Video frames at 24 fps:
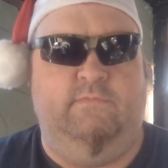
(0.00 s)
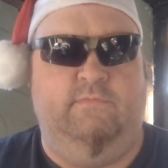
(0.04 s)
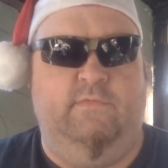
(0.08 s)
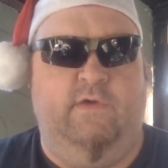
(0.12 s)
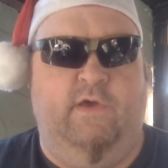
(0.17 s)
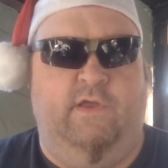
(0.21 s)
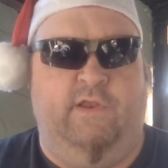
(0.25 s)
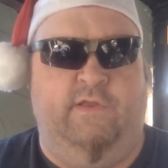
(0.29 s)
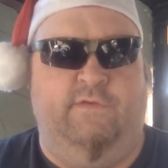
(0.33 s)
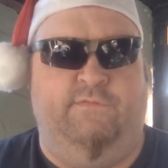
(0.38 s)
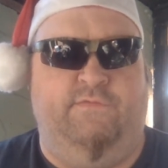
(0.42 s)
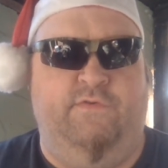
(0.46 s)

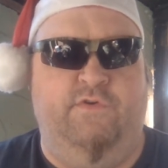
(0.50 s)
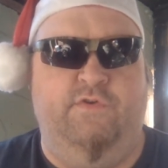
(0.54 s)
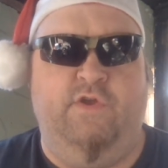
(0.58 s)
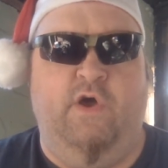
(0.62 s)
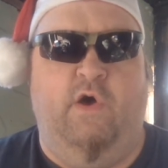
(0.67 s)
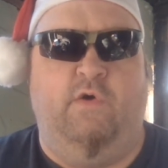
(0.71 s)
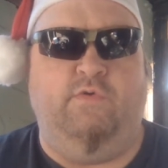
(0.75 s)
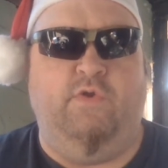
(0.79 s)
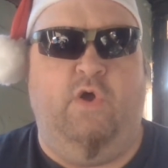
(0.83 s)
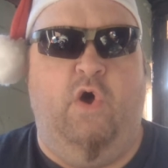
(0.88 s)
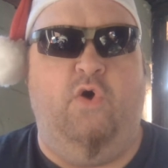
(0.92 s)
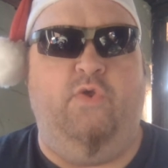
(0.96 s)
And if you
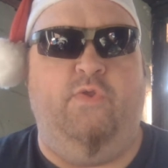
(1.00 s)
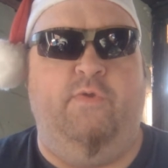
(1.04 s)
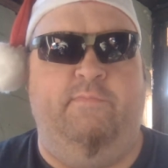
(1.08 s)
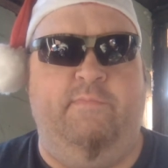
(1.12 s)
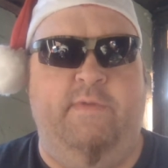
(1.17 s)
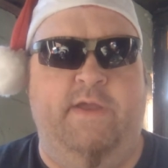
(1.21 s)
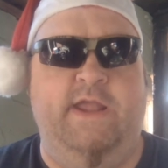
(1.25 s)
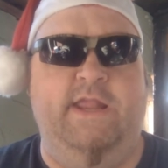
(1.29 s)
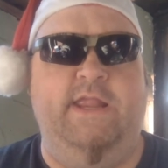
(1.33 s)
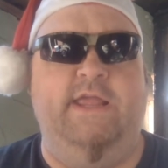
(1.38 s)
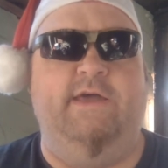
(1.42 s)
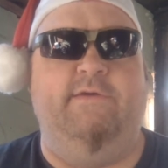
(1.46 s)
don't know the
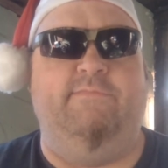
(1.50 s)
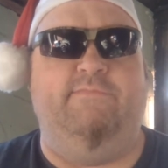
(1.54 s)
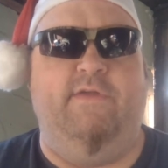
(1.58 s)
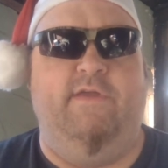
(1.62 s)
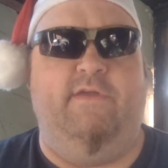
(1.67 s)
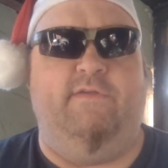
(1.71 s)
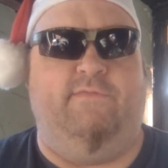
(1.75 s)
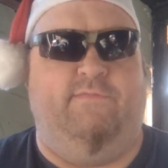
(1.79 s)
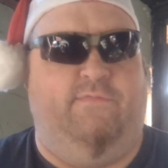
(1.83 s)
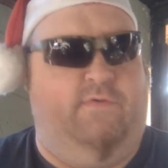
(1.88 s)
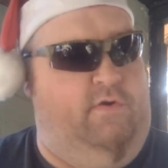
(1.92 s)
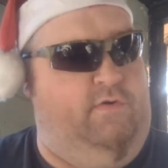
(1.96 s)
meaning of
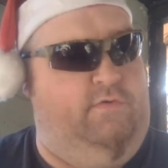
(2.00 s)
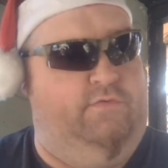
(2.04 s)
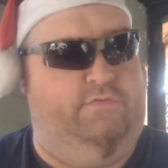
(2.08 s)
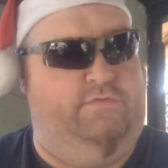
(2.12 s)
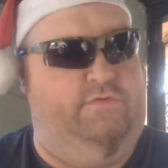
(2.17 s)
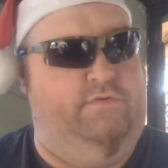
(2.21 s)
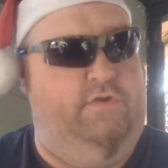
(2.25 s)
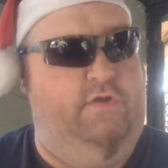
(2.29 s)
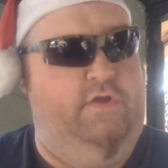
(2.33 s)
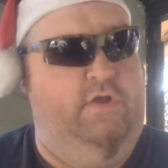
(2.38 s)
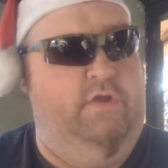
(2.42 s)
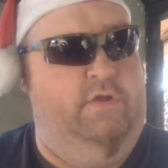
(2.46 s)
this
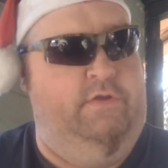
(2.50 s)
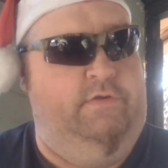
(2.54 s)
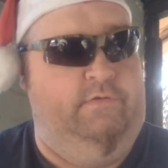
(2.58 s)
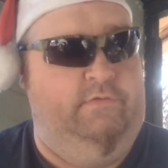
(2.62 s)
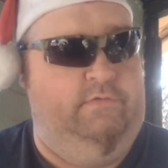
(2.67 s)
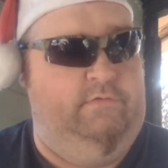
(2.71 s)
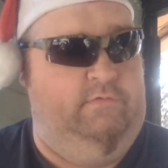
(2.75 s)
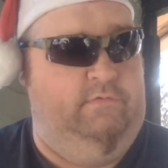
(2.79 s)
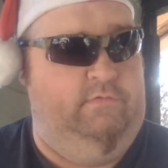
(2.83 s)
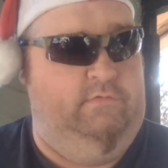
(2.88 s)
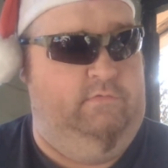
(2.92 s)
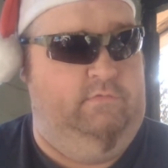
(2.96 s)
verse,
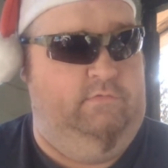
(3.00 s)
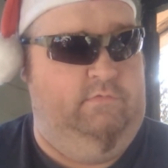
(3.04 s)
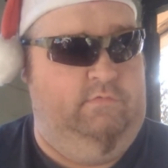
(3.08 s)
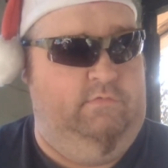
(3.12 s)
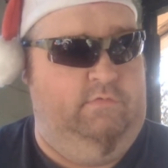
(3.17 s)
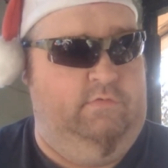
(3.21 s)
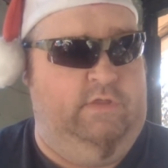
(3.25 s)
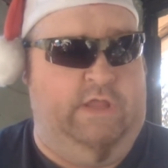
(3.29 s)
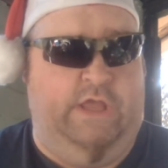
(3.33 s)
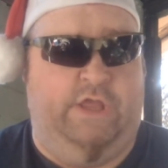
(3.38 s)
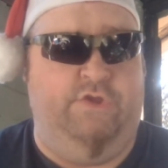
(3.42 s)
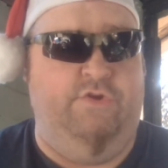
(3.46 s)

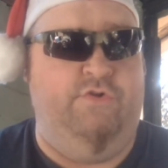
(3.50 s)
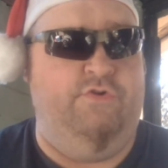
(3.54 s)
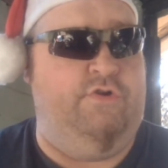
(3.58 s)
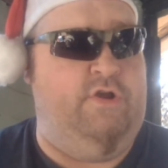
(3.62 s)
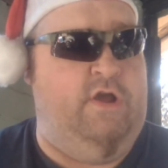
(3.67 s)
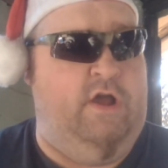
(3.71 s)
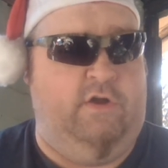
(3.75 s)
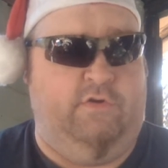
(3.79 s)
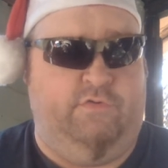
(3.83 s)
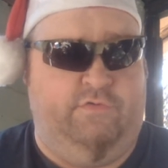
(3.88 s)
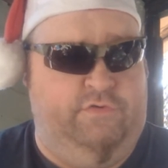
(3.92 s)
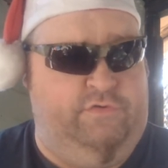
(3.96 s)
then you're
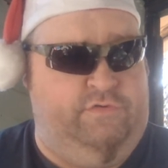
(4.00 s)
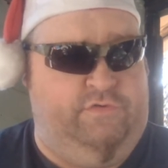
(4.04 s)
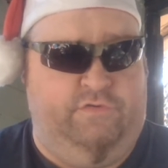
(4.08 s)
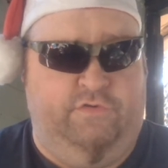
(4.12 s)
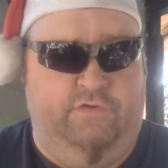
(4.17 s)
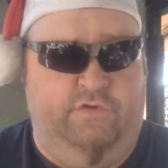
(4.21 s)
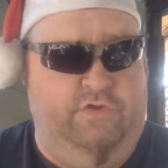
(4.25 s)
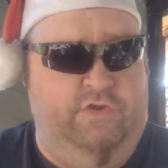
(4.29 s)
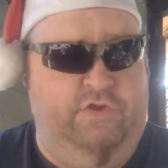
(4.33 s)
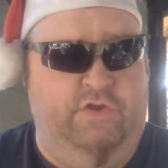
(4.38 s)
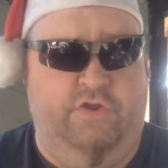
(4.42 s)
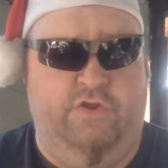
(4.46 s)
not Christian.
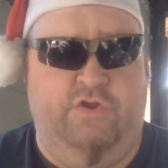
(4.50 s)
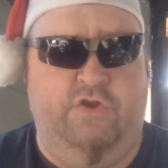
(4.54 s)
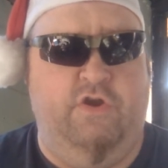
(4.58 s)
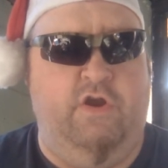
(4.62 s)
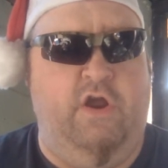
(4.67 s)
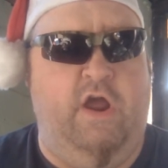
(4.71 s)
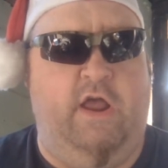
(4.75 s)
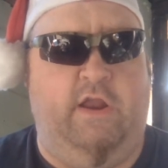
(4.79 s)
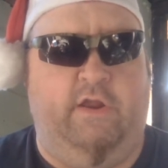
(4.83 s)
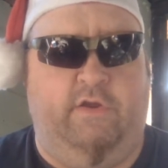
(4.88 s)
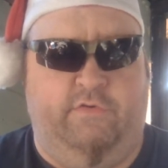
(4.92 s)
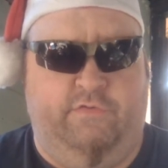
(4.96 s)
You're
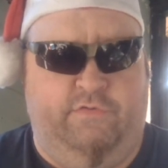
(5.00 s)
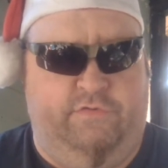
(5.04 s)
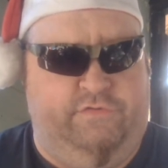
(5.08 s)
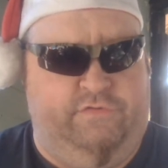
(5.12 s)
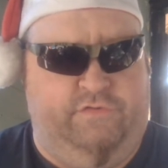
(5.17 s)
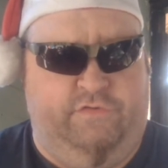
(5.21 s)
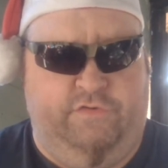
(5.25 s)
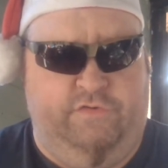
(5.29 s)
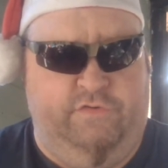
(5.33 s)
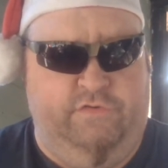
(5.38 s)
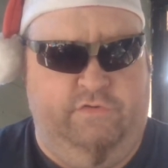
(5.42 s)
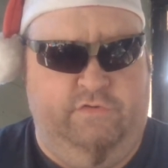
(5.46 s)
not a
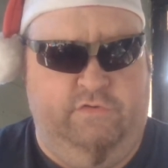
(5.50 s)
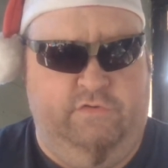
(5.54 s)
Christian.